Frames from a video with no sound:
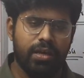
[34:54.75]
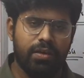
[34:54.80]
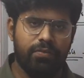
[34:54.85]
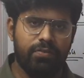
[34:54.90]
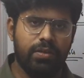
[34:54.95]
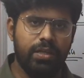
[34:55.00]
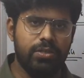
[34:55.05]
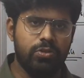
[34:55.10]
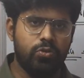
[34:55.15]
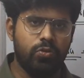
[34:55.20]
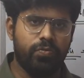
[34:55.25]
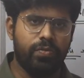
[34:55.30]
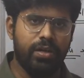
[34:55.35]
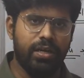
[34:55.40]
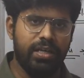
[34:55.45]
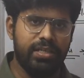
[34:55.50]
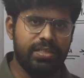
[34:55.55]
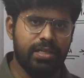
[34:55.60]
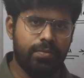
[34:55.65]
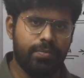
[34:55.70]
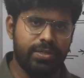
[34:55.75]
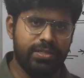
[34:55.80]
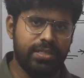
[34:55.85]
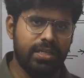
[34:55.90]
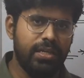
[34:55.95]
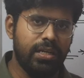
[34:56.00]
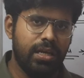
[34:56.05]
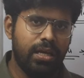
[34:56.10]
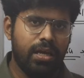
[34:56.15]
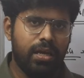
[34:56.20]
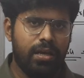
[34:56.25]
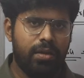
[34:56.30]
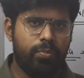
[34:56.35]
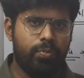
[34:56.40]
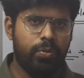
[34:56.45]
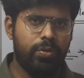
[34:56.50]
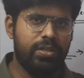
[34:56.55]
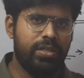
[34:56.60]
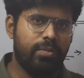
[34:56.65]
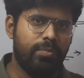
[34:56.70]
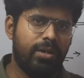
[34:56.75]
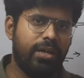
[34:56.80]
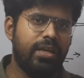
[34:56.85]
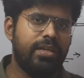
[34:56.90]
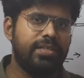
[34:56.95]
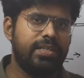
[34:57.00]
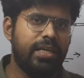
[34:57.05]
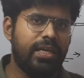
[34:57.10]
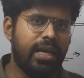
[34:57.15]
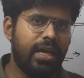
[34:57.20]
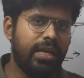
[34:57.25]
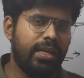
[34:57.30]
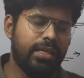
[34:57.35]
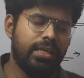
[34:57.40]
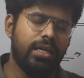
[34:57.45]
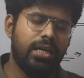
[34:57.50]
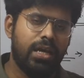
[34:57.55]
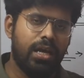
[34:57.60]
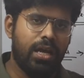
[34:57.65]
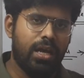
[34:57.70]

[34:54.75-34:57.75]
If these two findings are present, put them under CKD.